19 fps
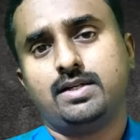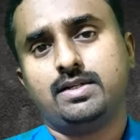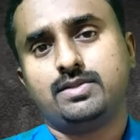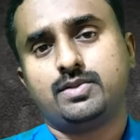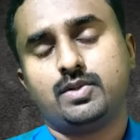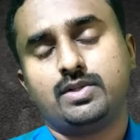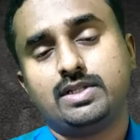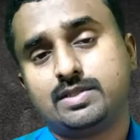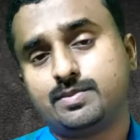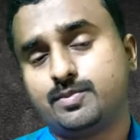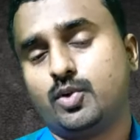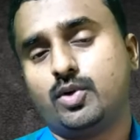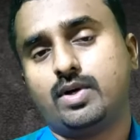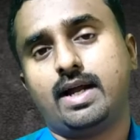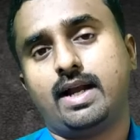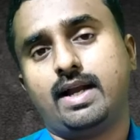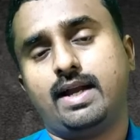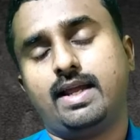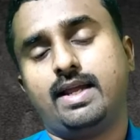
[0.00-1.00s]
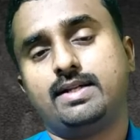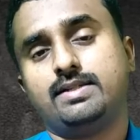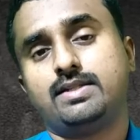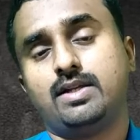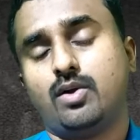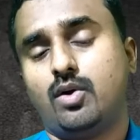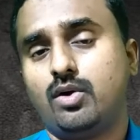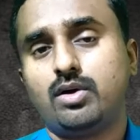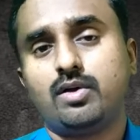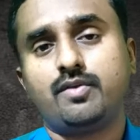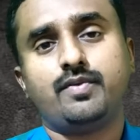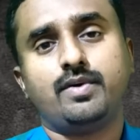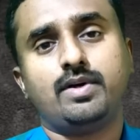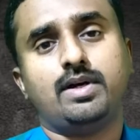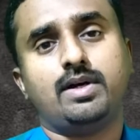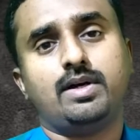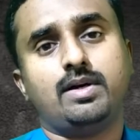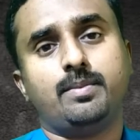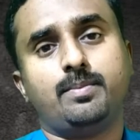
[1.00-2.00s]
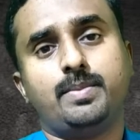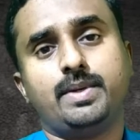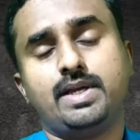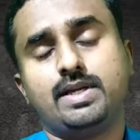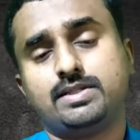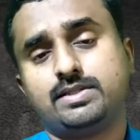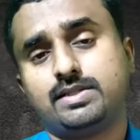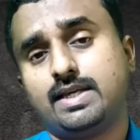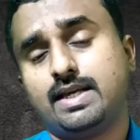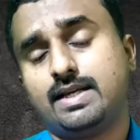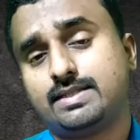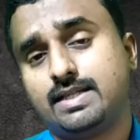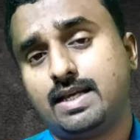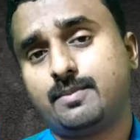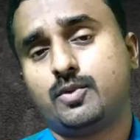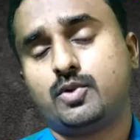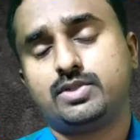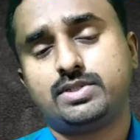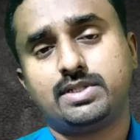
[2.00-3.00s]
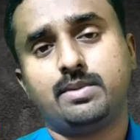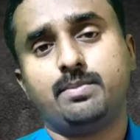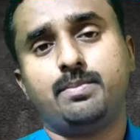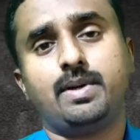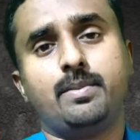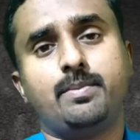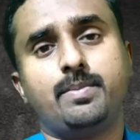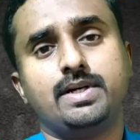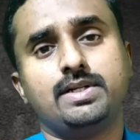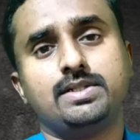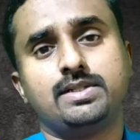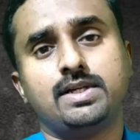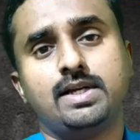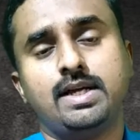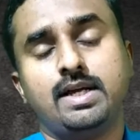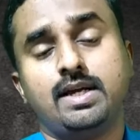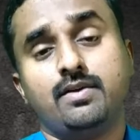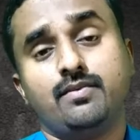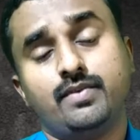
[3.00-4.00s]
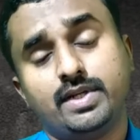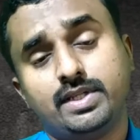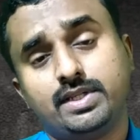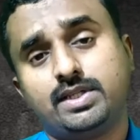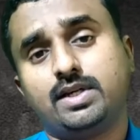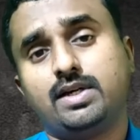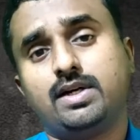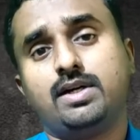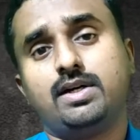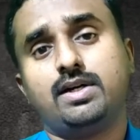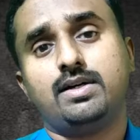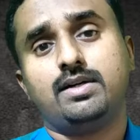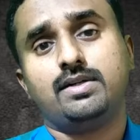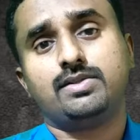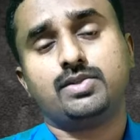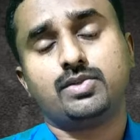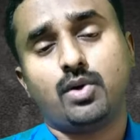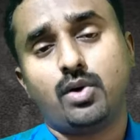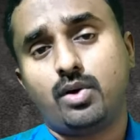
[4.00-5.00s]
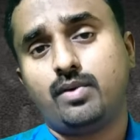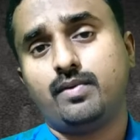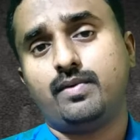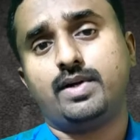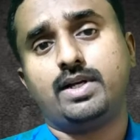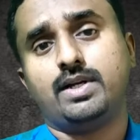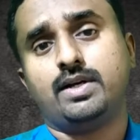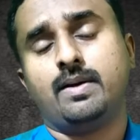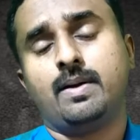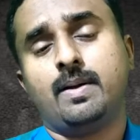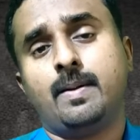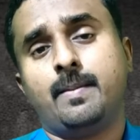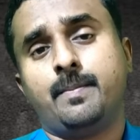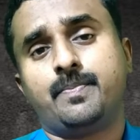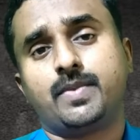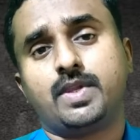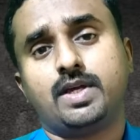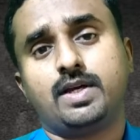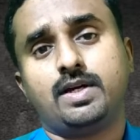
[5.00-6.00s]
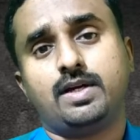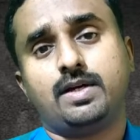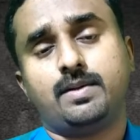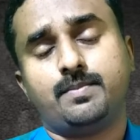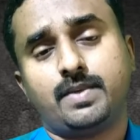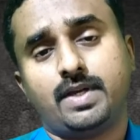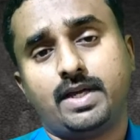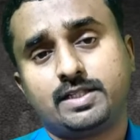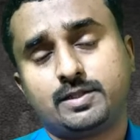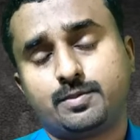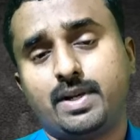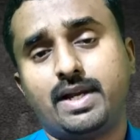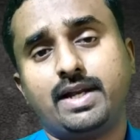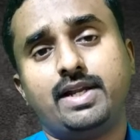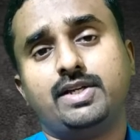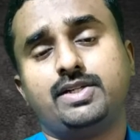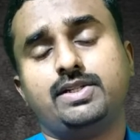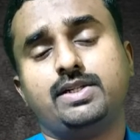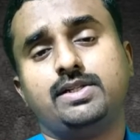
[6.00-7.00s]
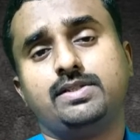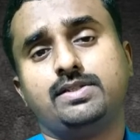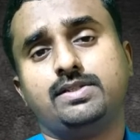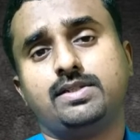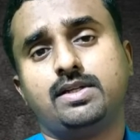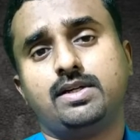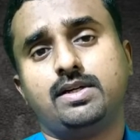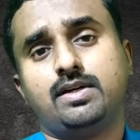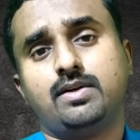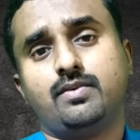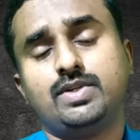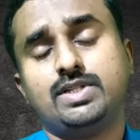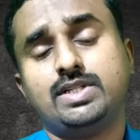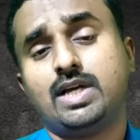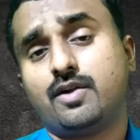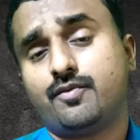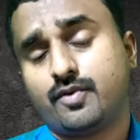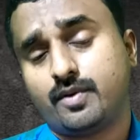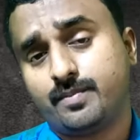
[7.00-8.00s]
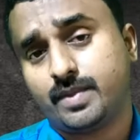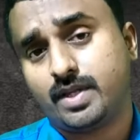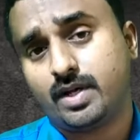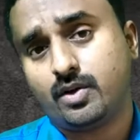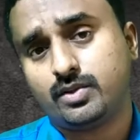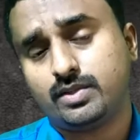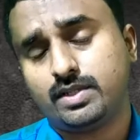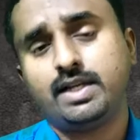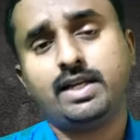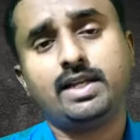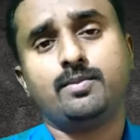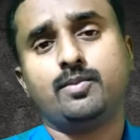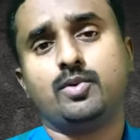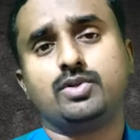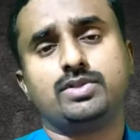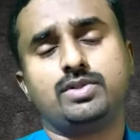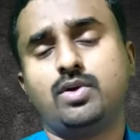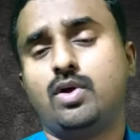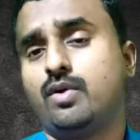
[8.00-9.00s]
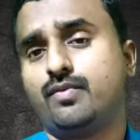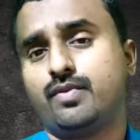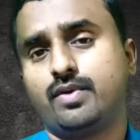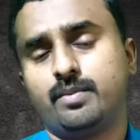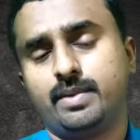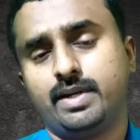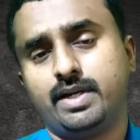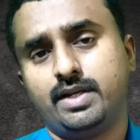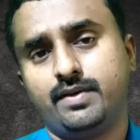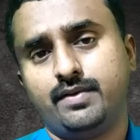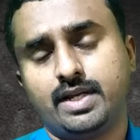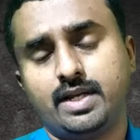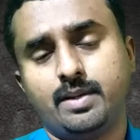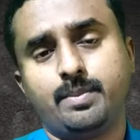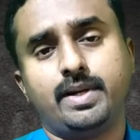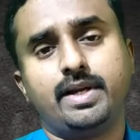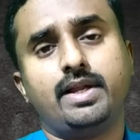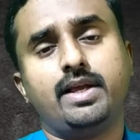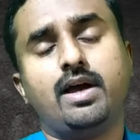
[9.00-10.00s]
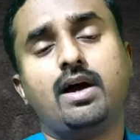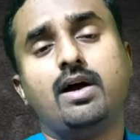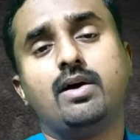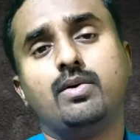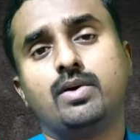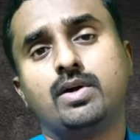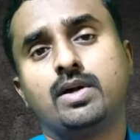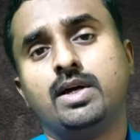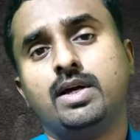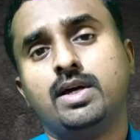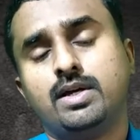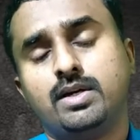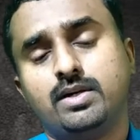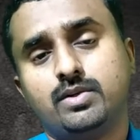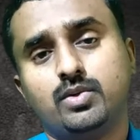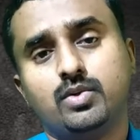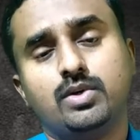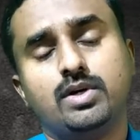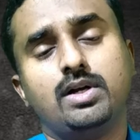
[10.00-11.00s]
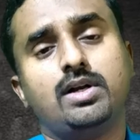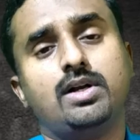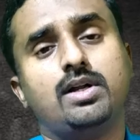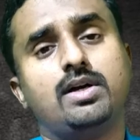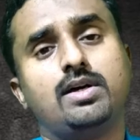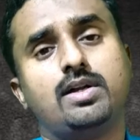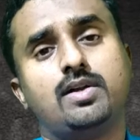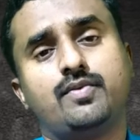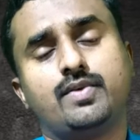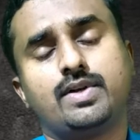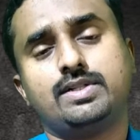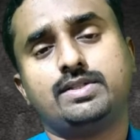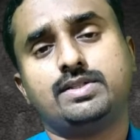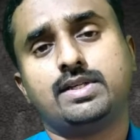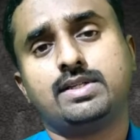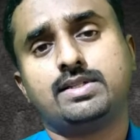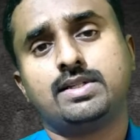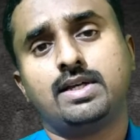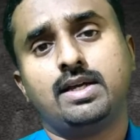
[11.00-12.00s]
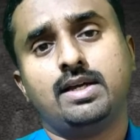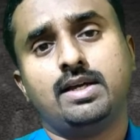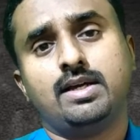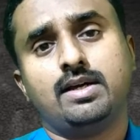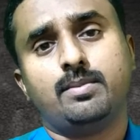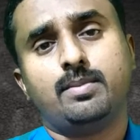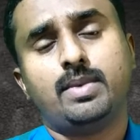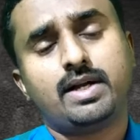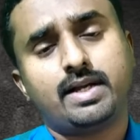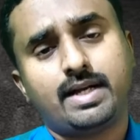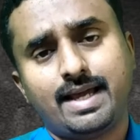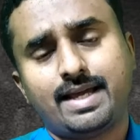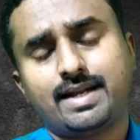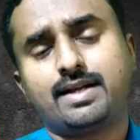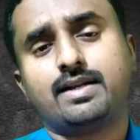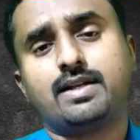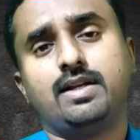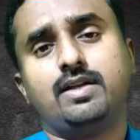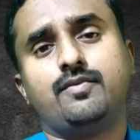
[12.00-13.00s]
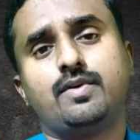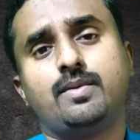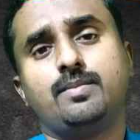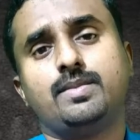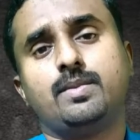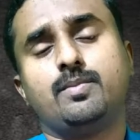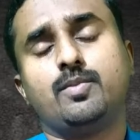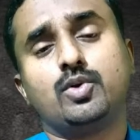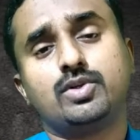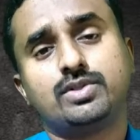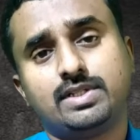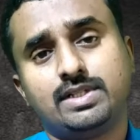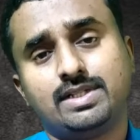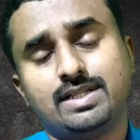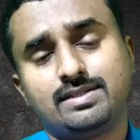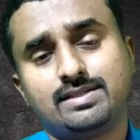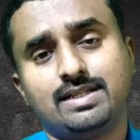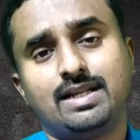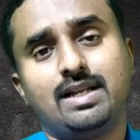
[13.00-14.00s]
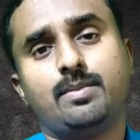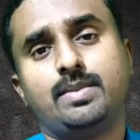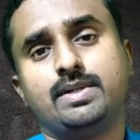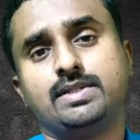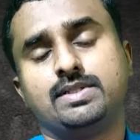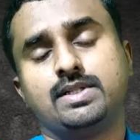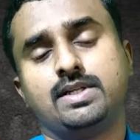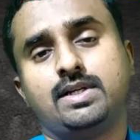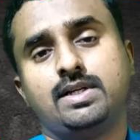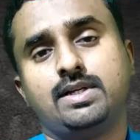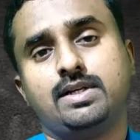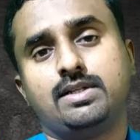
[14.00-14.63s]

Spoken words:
So this book contains a lot of PSC exam question papers with solved explanations which are from the authentic books, not from any Wikipedia or Google references, but directly from the books in the syllabus.